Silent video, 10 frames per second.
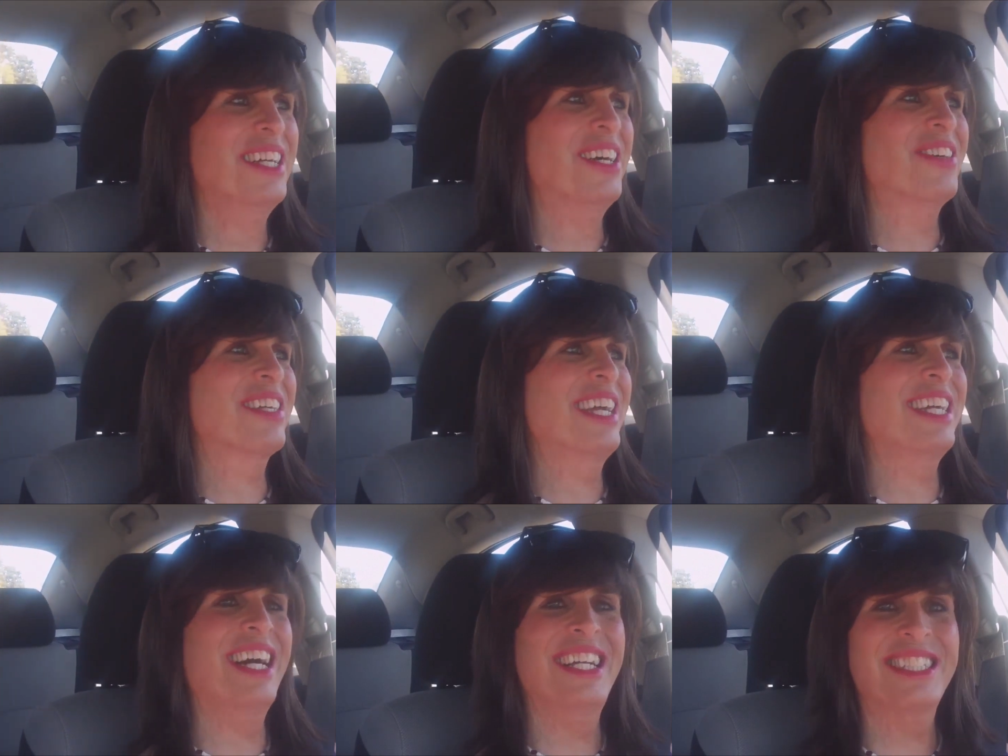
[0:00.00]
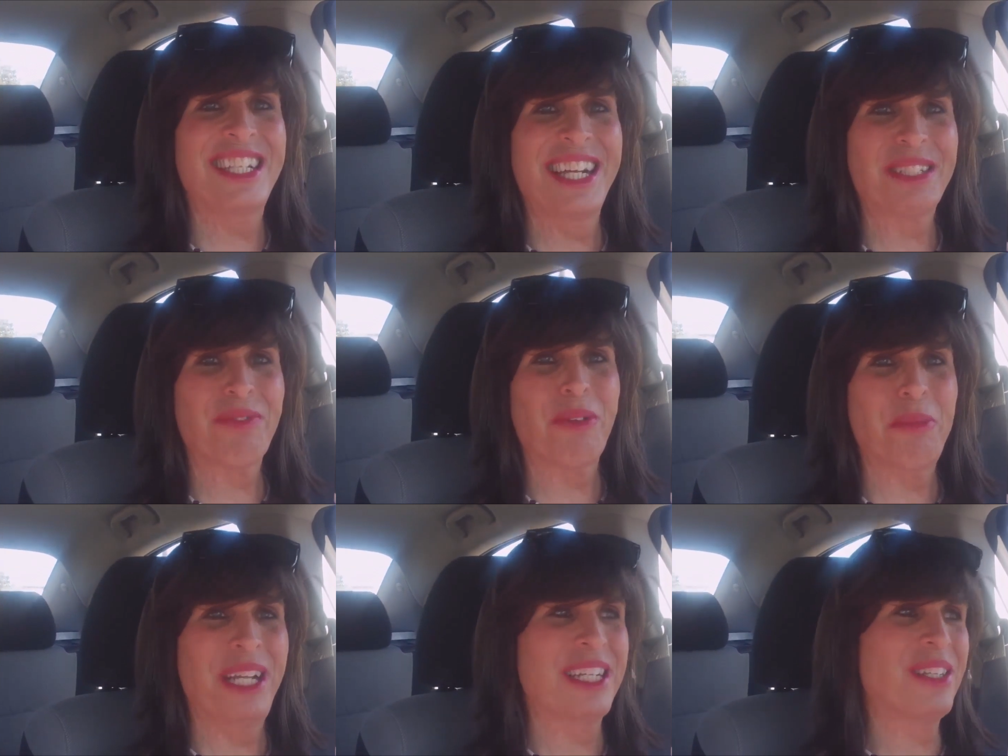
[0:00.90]
Okay, guys, thanks for
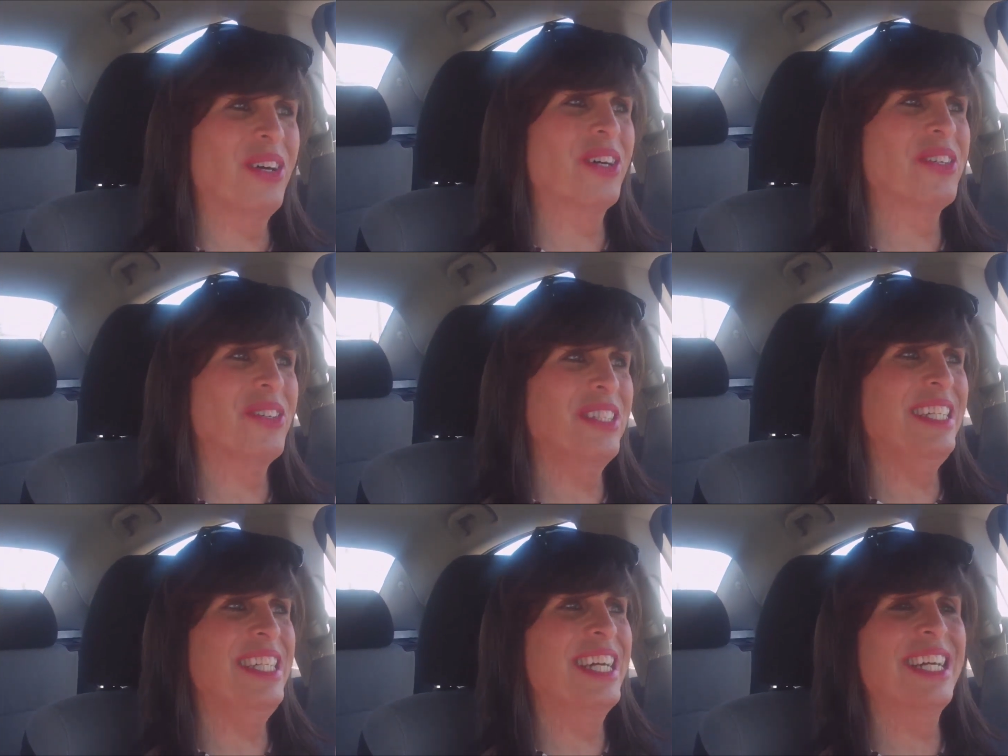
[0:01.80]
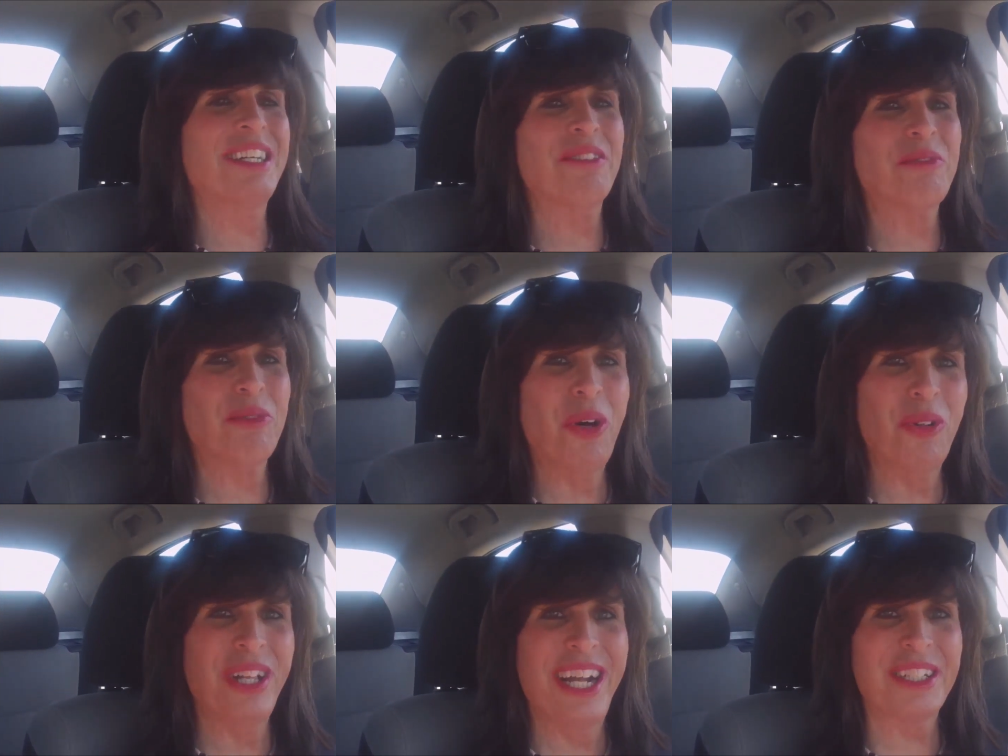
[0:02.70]
being along on the
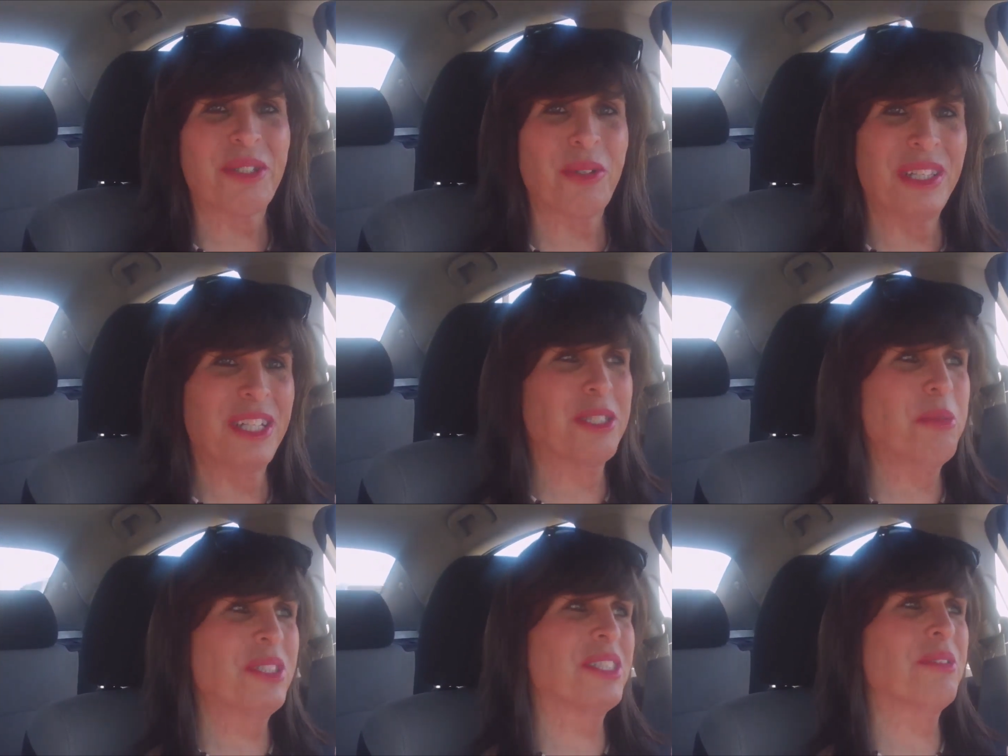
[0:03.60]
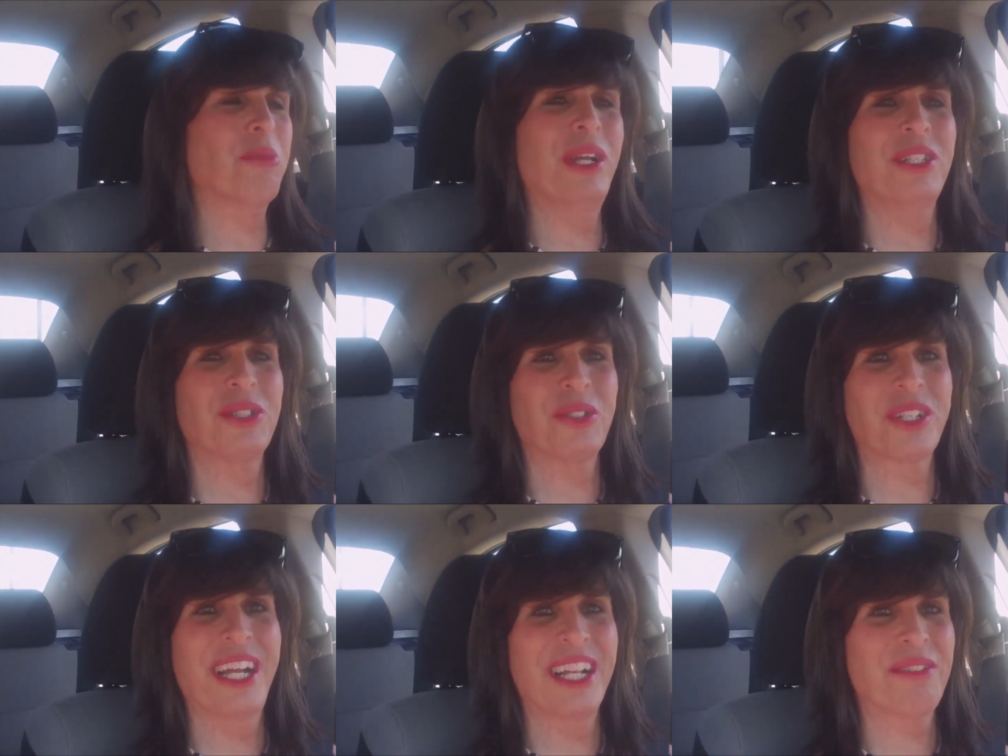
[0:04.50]
rollout to Elizabeth in Windsor,
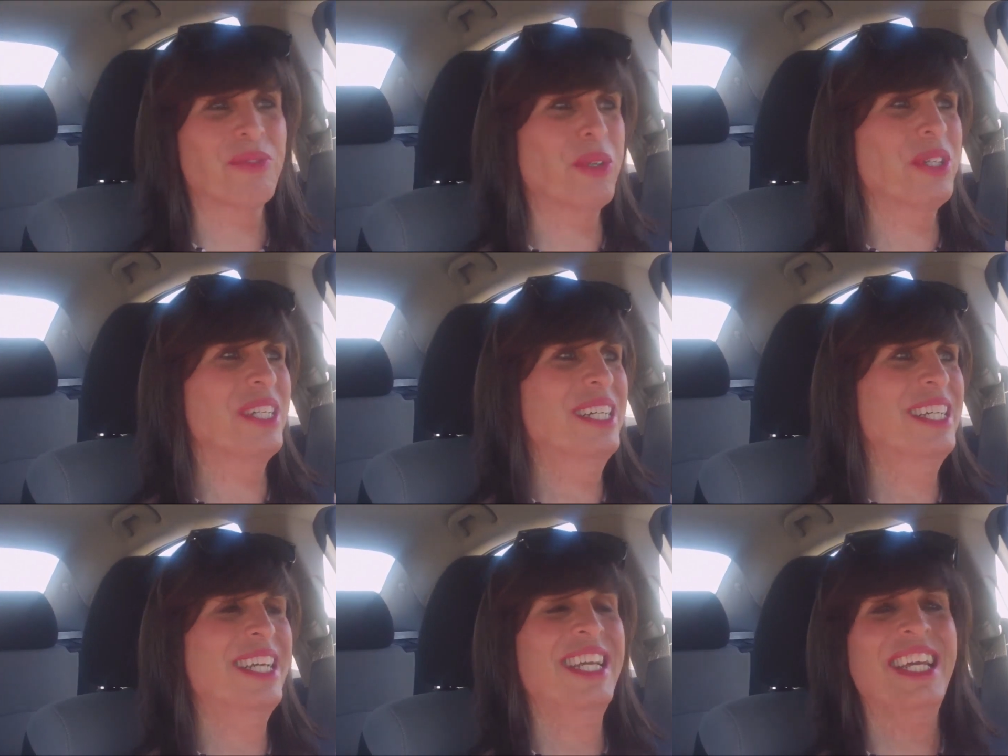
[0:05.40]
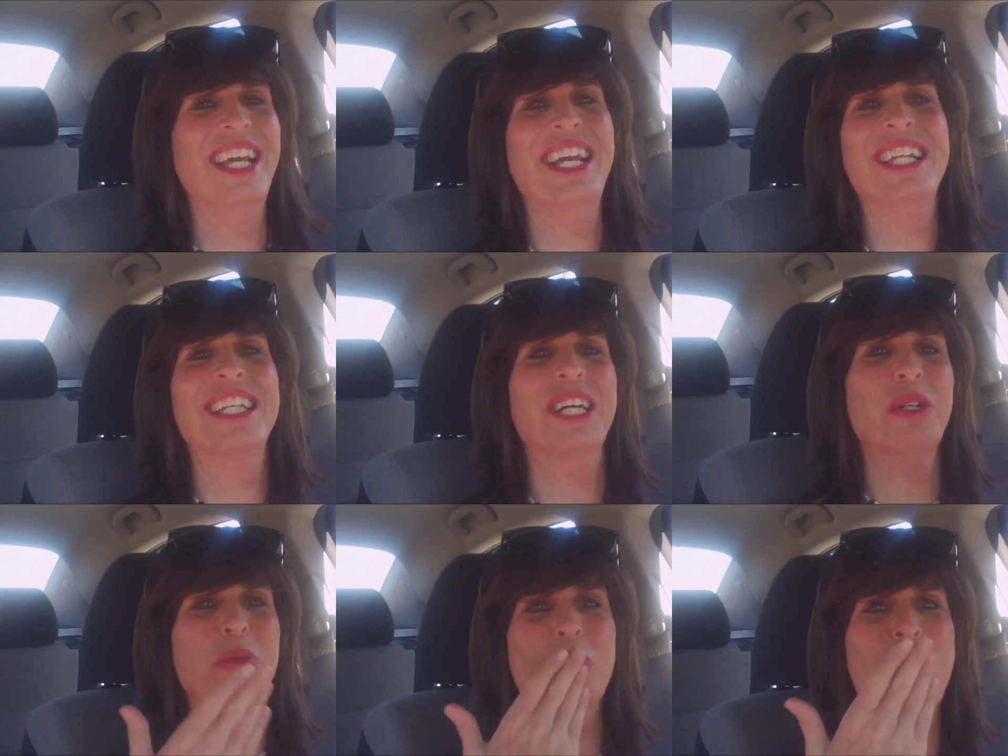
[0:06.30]
California, and
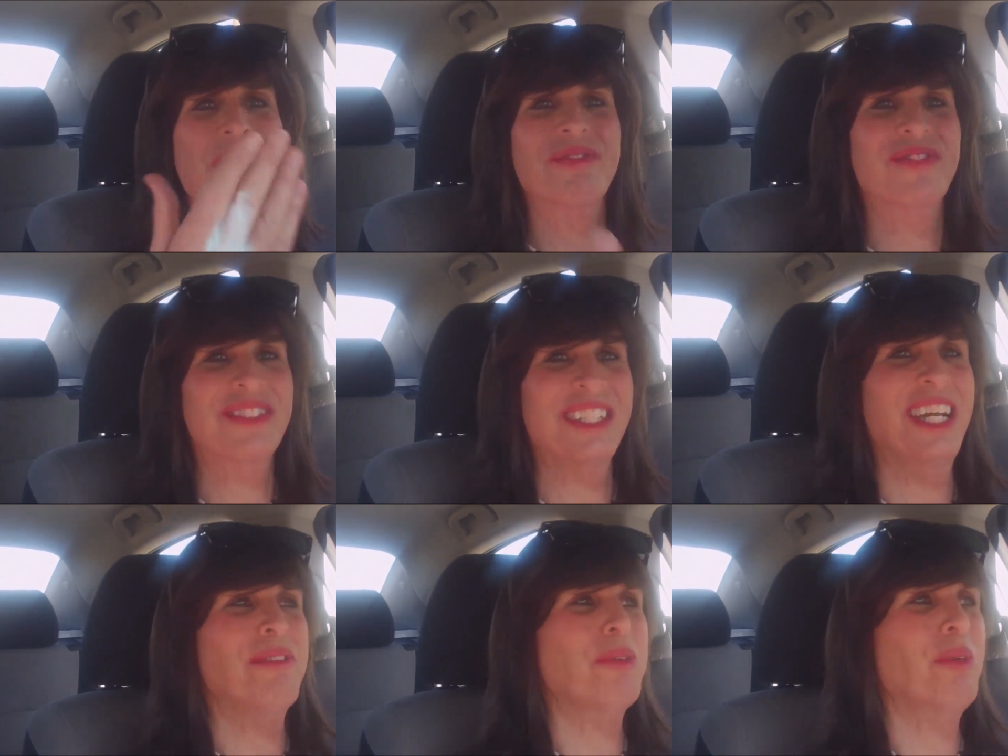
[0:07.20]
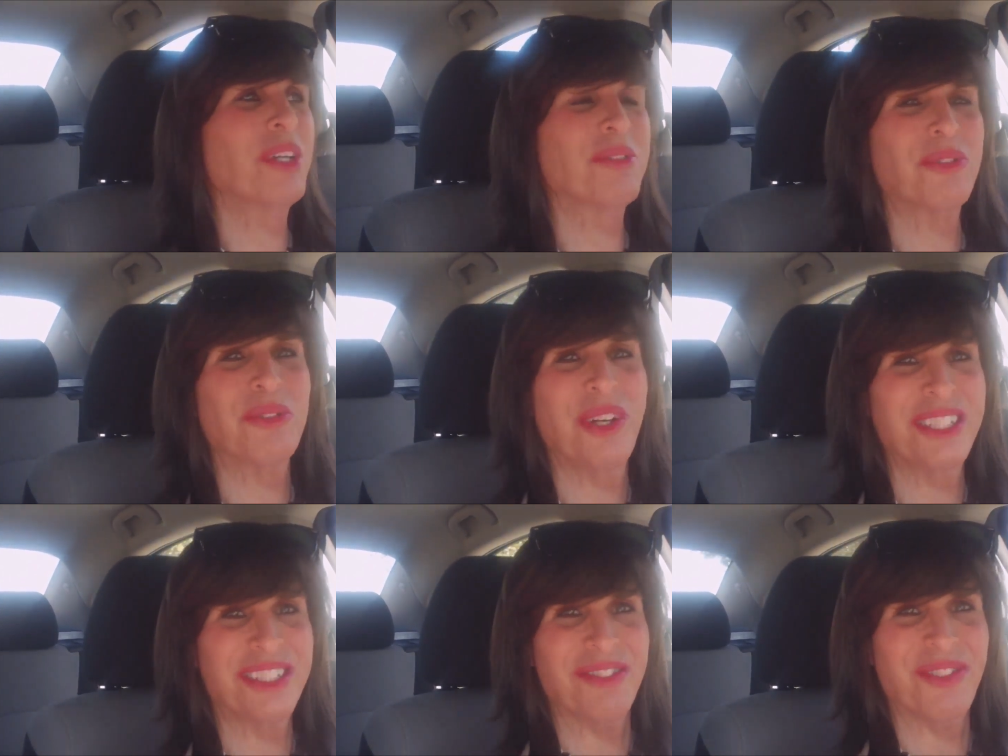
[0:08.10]
have a wonderful
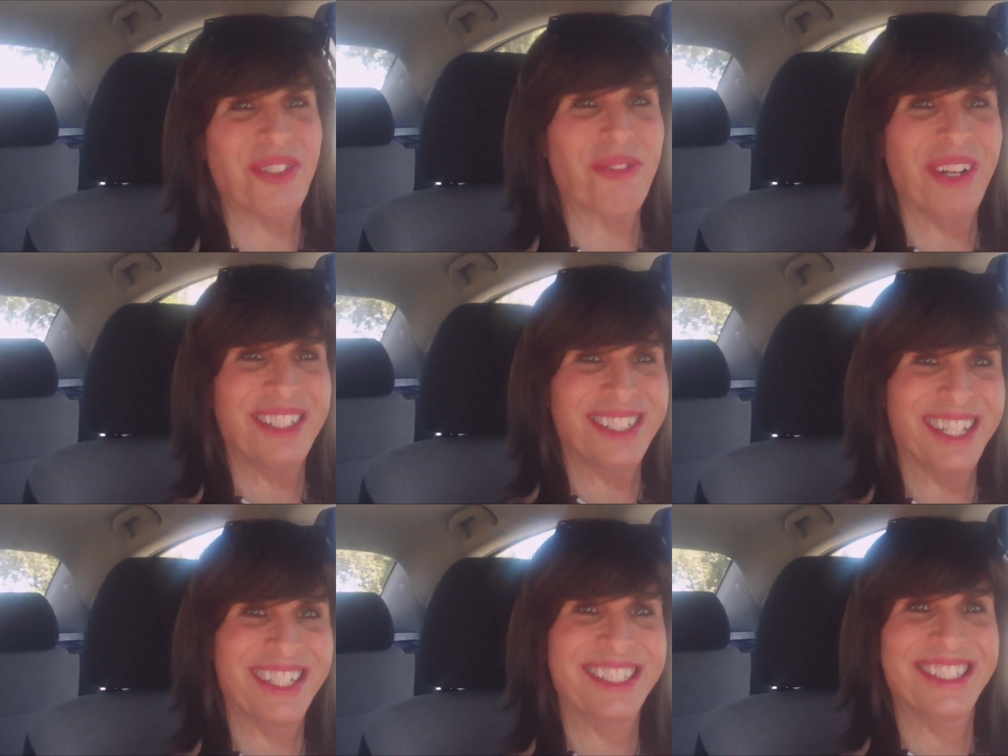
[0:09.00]
rest of your Wednesday.